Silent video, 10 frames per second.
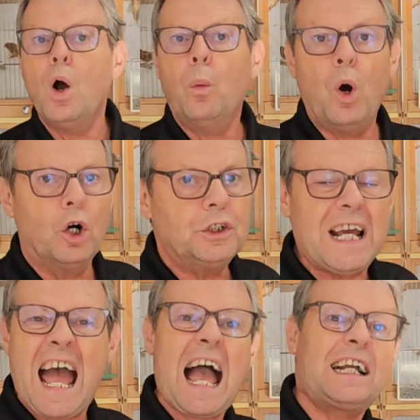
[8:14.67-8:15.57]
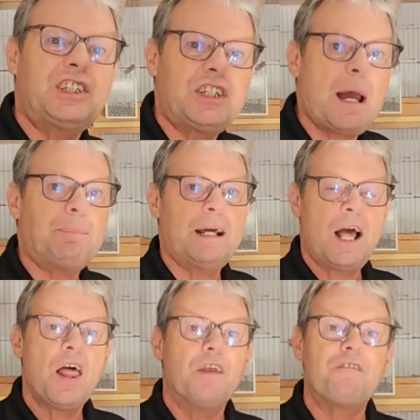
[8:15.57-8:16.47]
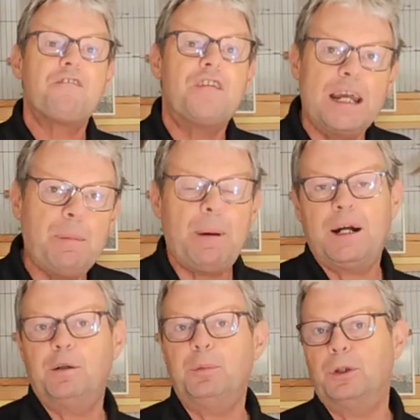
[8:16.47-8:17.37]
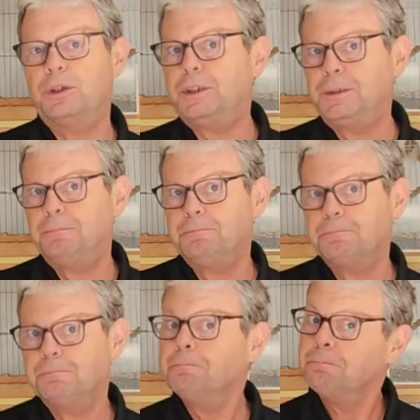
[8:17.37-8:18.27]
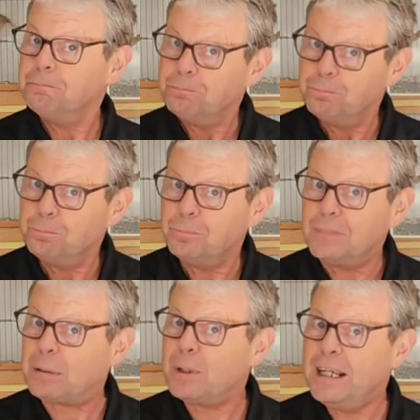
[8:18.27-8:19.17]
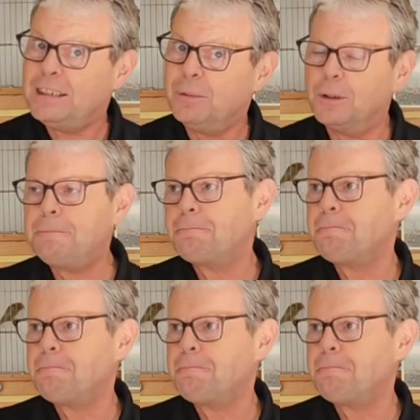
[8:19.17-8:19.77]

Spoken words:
was accept the free pair of birds. That's an easy one.